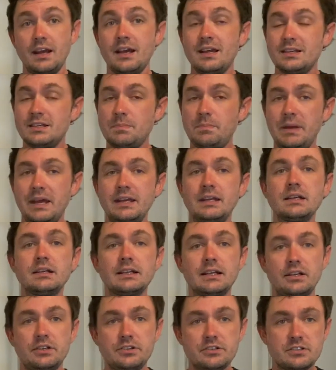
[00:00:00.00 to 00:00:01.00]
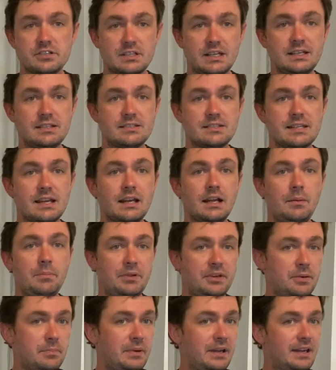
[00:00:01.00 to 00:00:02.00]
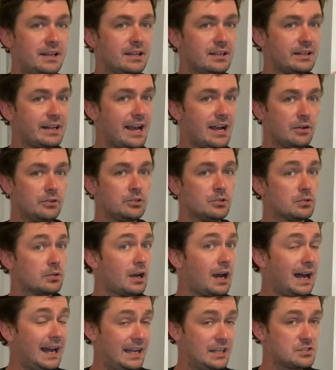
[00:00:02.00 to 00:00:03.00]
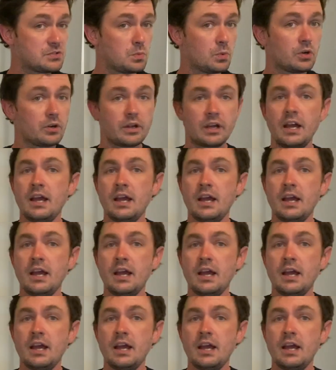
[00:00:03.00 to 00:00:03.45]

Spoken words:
depending on how your sight's set up and depending on how your eyes work.